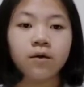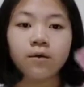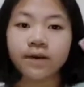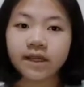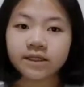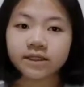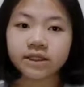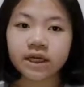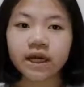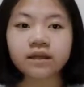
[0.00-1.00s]
rich
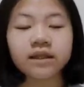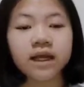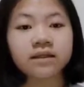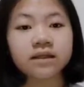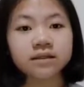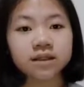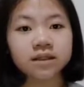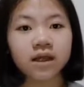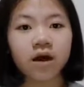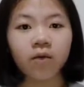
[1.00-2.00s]
and
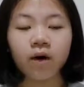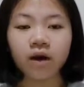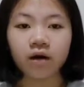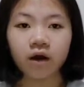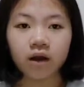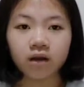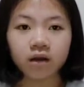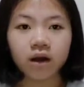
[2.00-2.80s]
talented young warlock